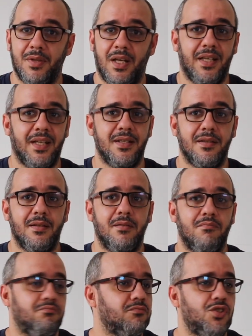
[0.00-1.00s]
I can
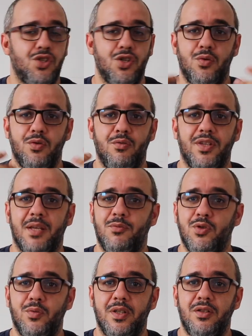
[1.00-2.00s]
show you what I'm
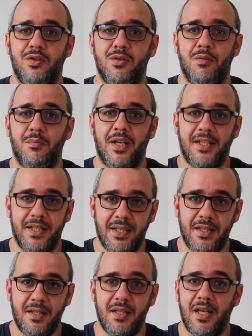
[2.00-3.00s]
doing during my
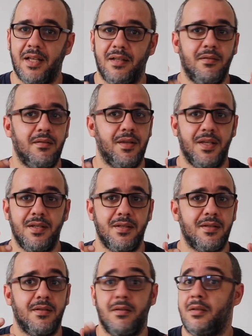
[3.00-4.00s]
day, and
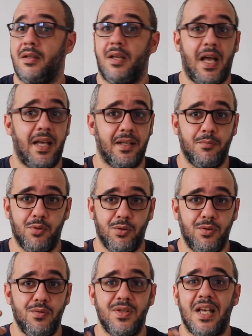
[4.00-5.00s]
this I can
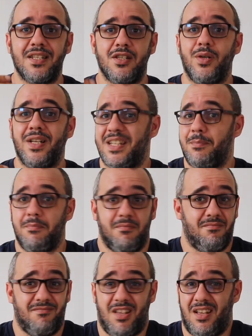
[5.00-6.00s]
produce as long as
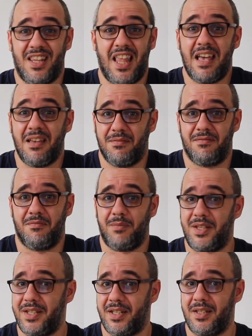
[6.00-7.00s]
I'm alive,
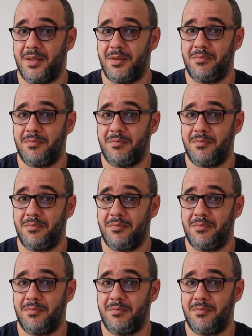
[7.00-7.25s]
basically.